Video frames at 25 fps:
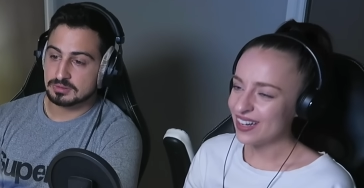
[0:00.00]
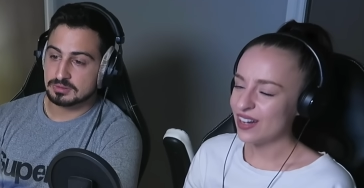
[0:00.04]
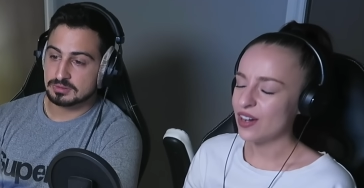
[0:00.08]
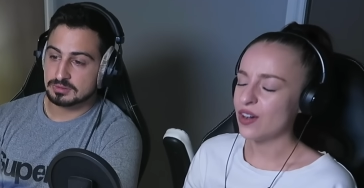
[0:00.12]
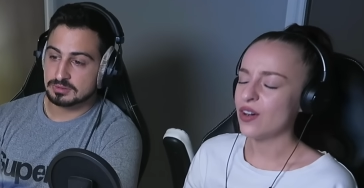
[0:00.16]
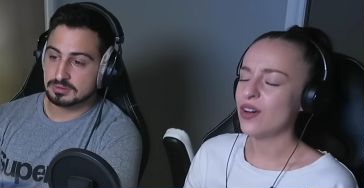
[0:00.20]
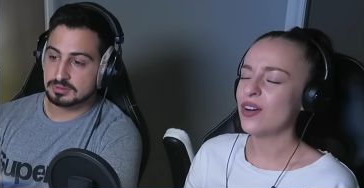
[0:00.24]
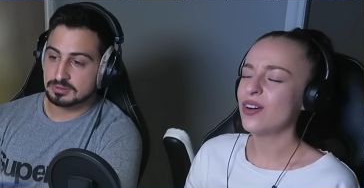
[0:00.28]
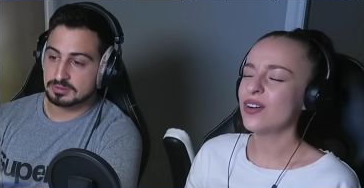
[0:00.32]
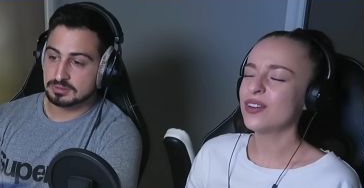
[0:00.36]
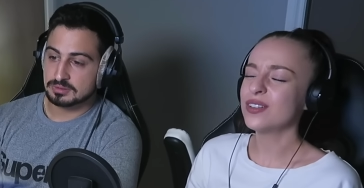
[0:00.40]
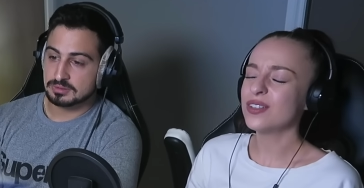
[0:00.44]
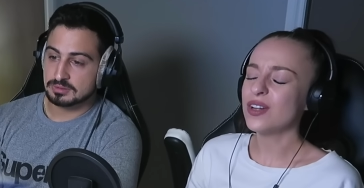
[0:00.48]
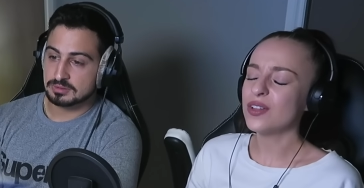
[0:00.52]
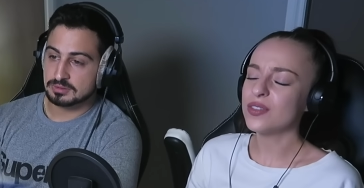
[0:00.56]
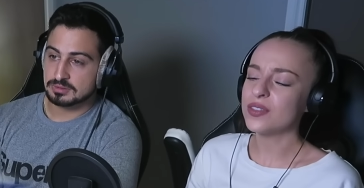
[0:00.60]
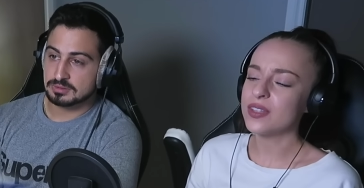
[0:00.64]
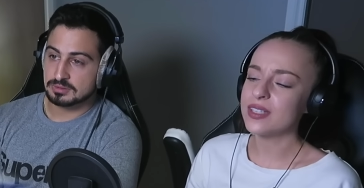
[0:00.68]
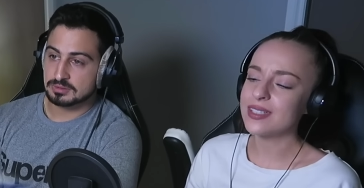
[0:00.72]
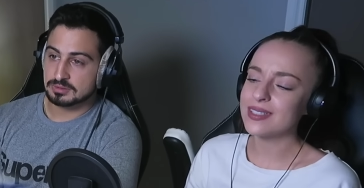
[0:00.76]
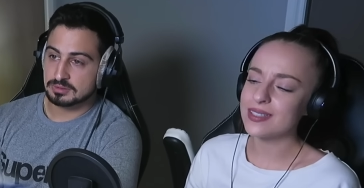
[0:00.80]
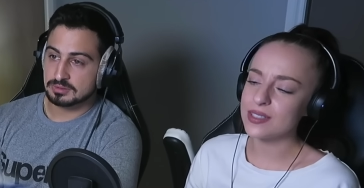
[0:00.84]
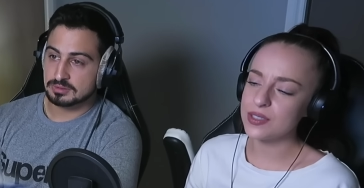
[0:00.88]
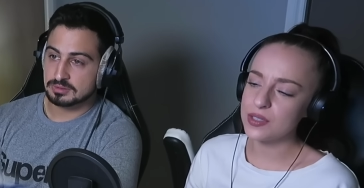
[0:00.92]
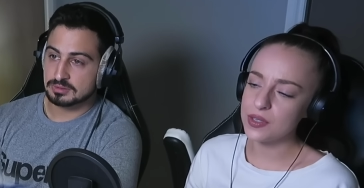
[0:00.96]
Speaker 1: Oh, not
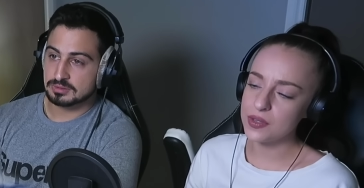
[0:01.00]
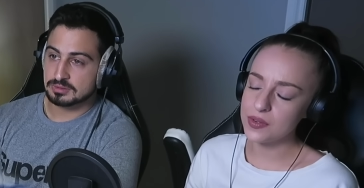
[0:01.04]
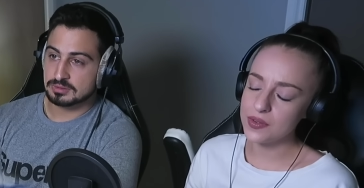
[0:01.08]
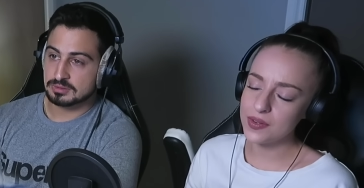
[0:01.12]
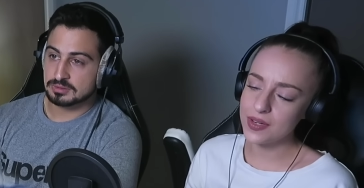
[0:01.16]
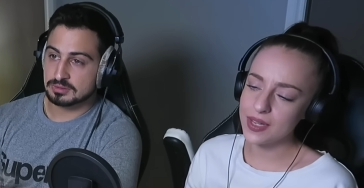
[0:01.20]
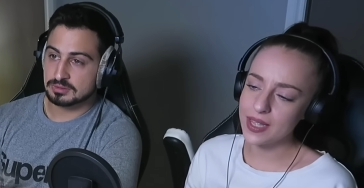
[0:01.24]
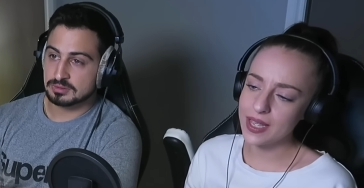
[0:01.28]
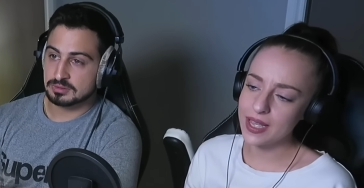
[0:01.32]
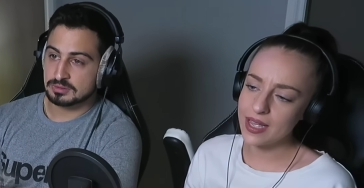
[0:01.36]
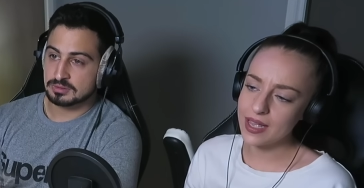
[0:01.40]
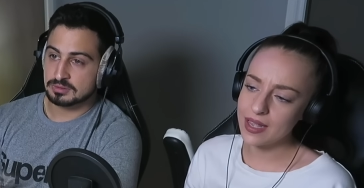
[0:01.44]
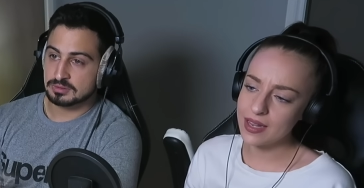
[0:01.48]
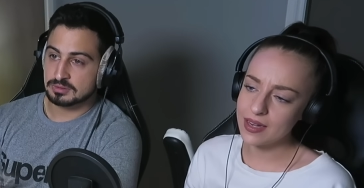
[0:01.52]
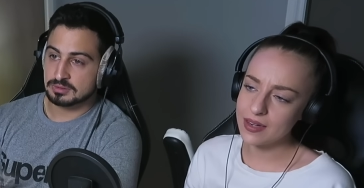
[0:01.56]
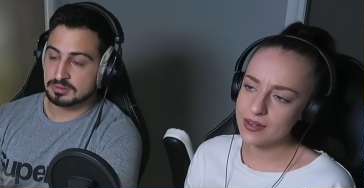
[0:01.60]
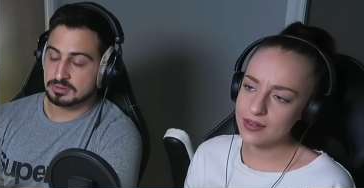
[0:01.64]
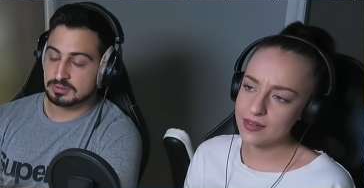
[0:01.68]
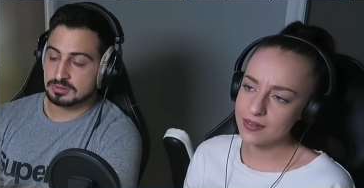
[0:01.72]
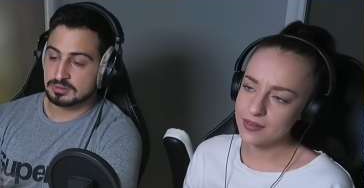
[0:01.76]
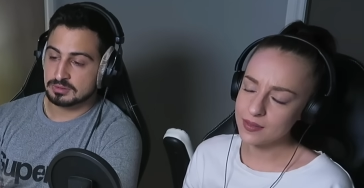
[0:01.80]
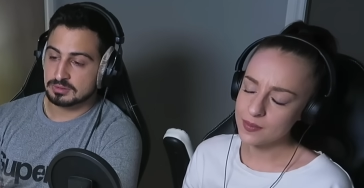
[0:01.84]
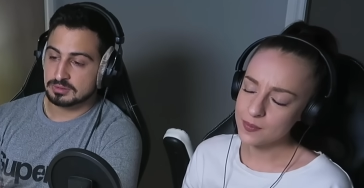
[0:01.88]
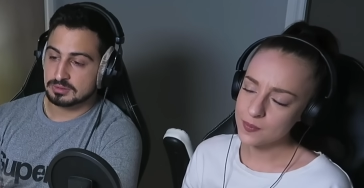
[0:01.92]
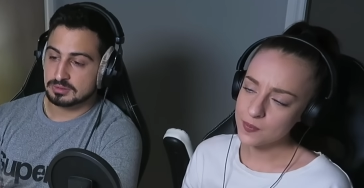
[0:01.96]
this dude again.
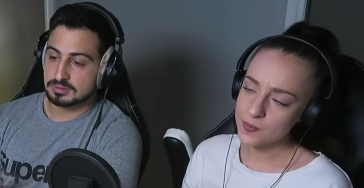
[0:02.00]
